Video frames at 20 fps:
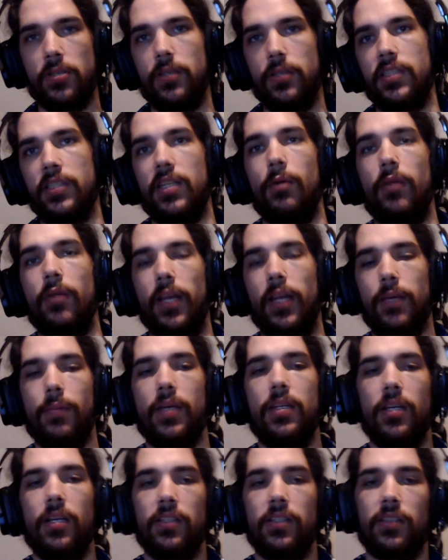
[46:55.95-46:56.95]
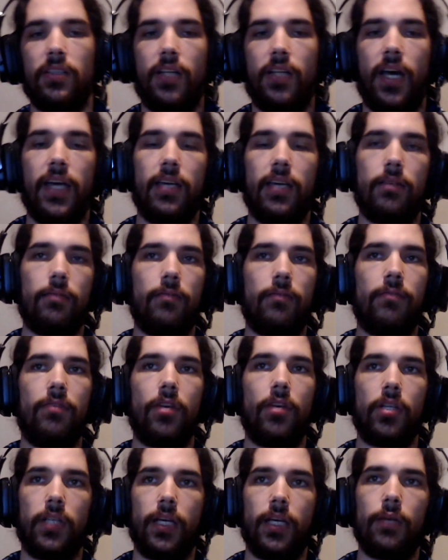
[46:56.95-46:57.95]
because someone like me doesn't like
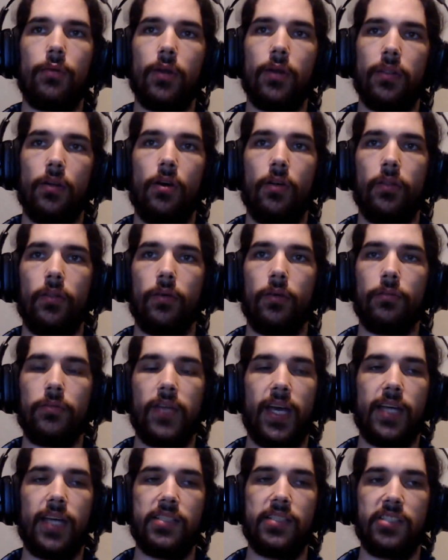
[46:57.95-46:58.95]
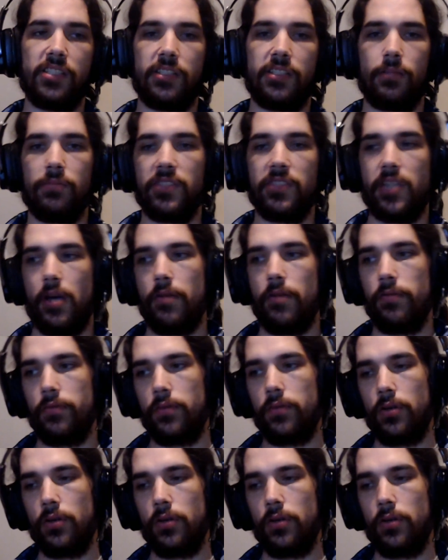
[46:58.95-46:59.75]
fiddling with all the tag system stuff.